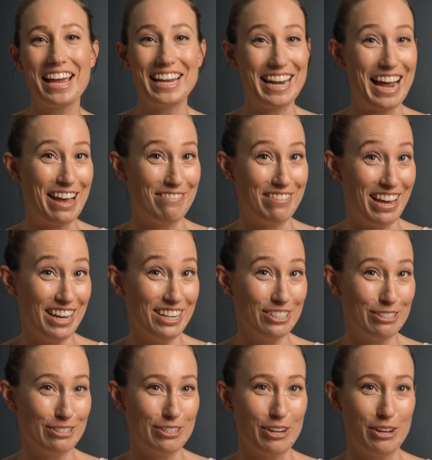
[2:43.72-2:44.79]
in
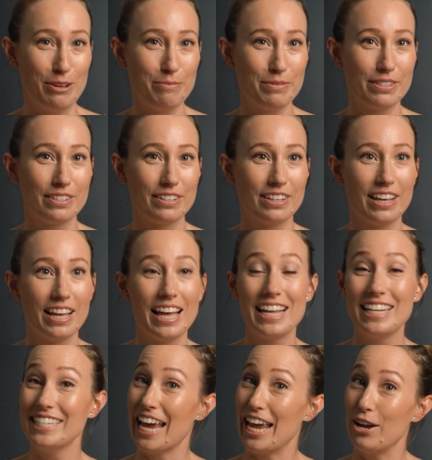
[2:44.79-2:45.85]
aviation terms,
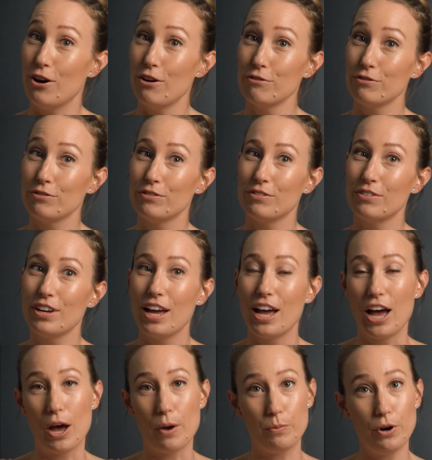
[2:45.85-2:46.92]
takeoff,
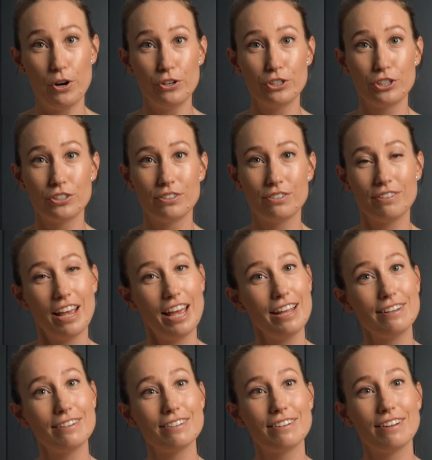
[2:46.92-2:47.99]
approach,
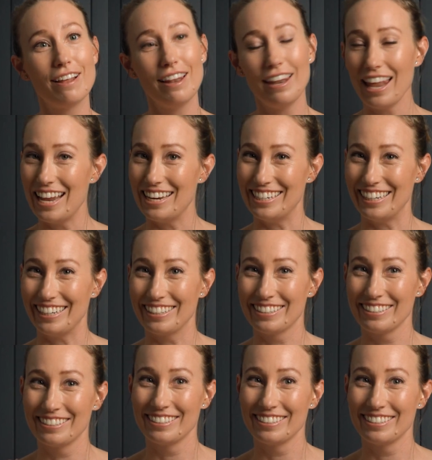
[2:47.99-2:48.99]
and landing.